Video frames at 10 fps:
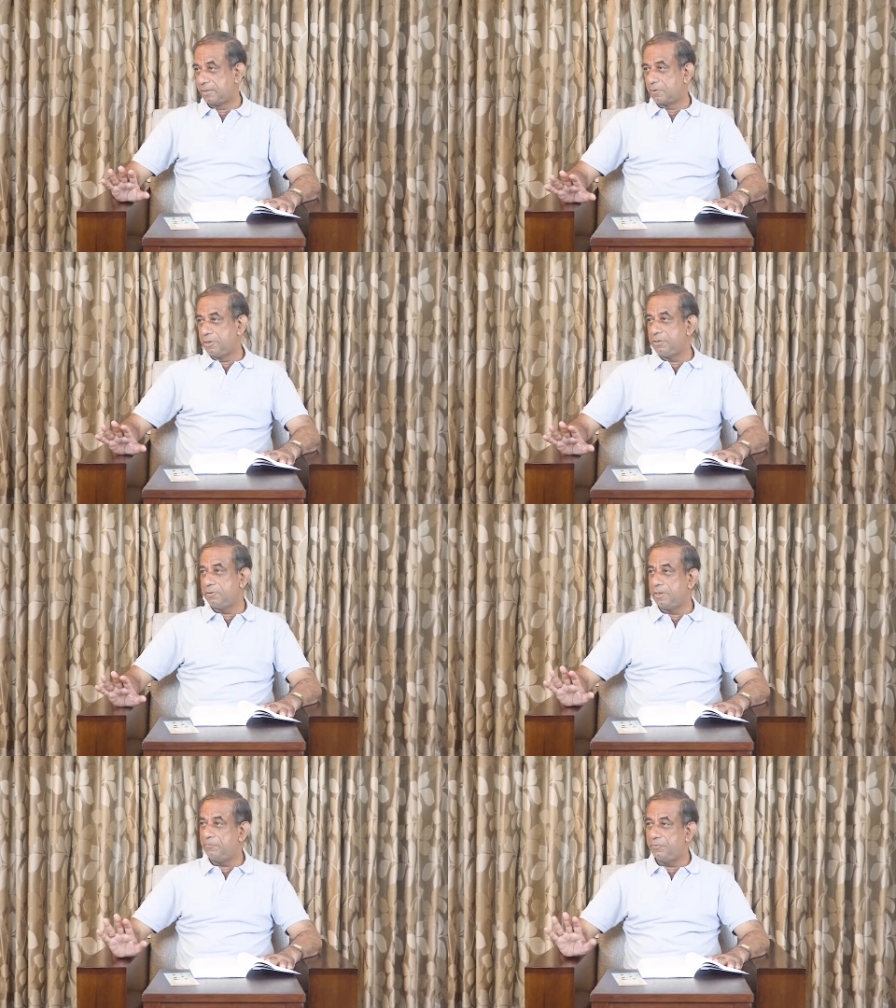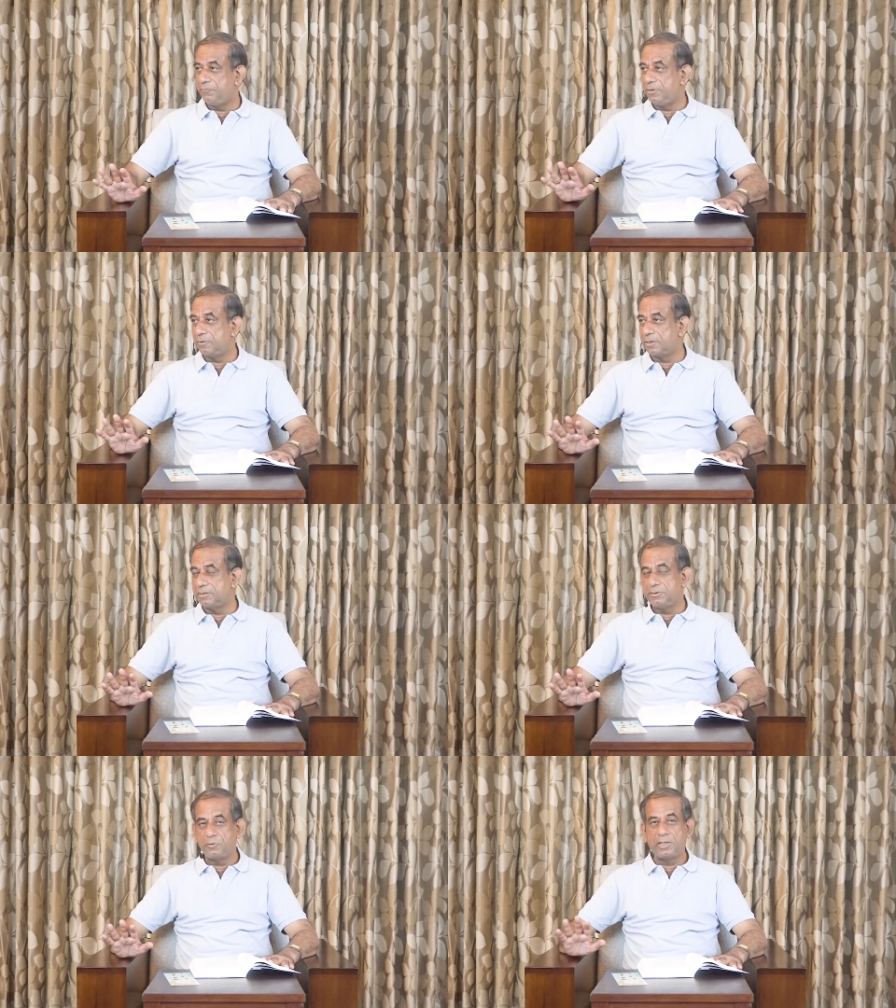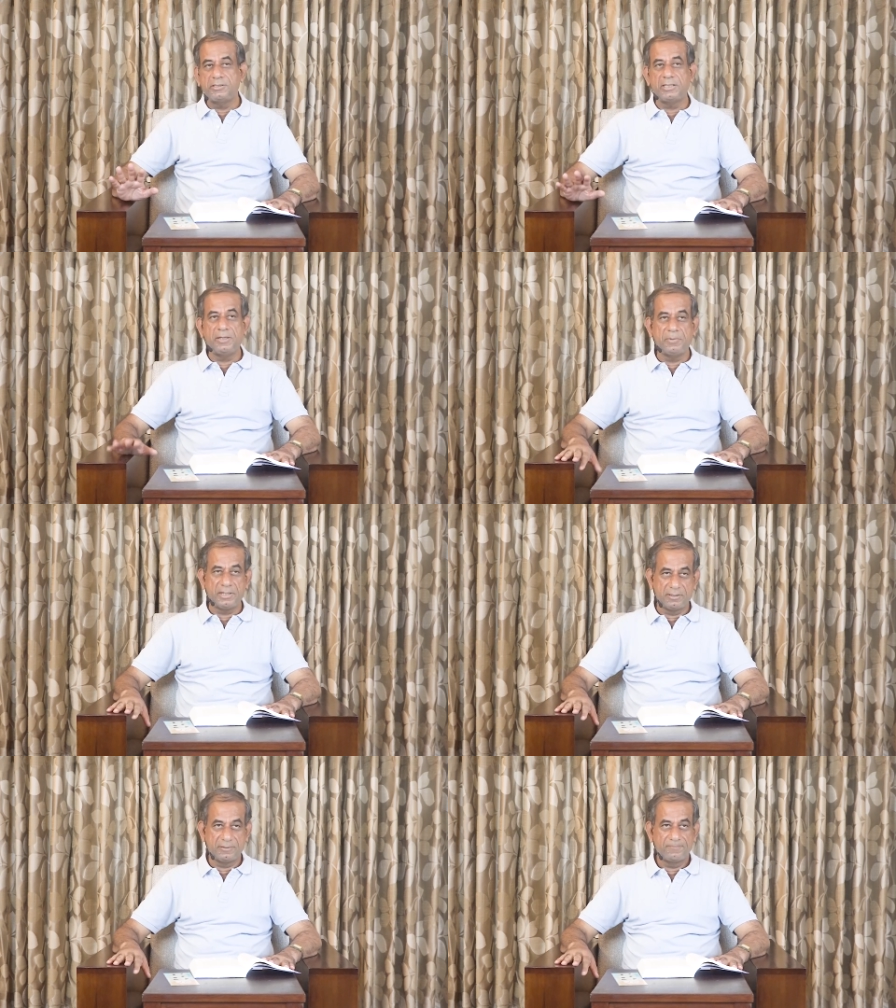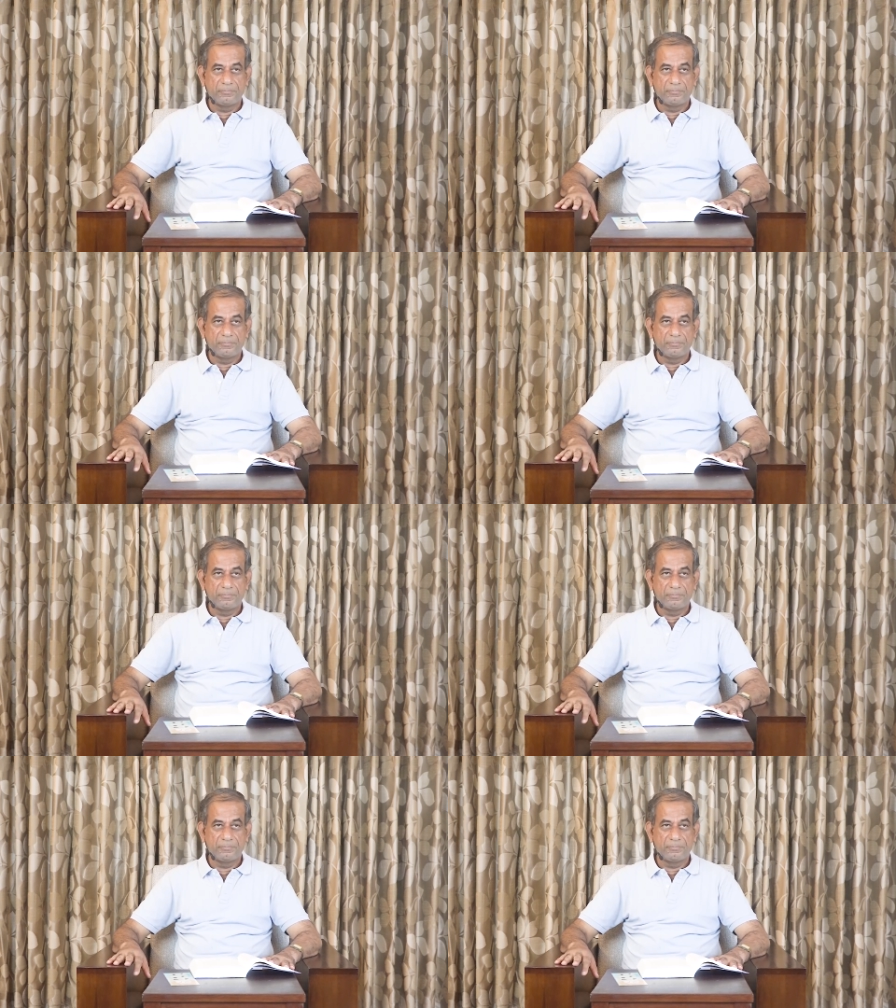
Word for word: according to them, 15th August, you can't celebrate.